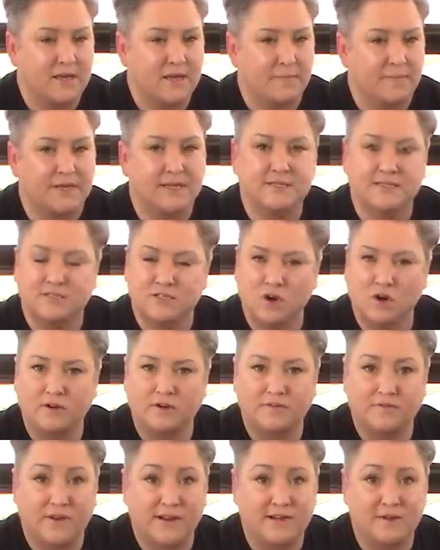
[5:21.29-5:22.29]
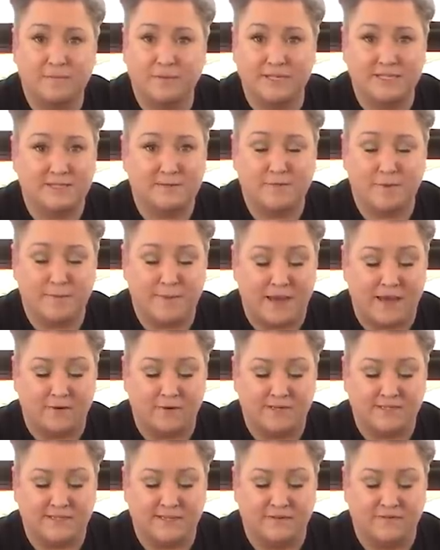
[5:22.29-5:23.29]
because it's hard to find a place to put
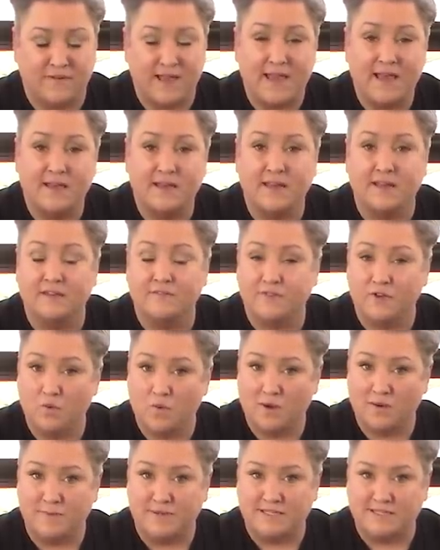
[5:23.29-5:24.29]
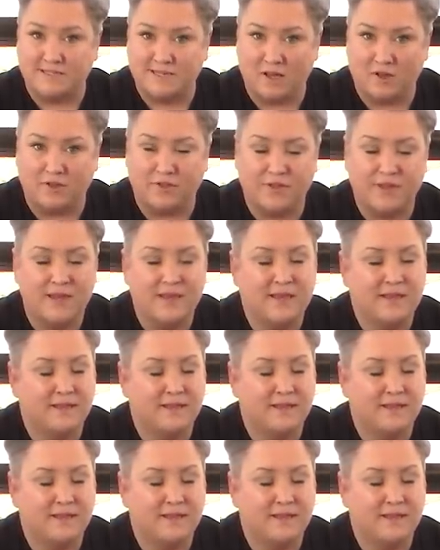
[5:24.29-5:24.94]
batteries in a van, and if you want to be stealth,